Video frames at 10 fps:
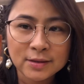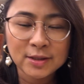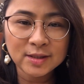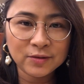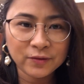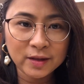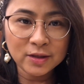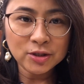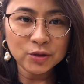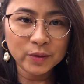Just
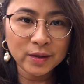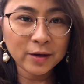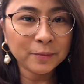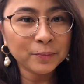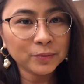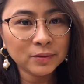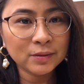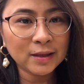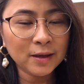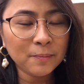finished with our pool
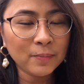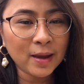dip,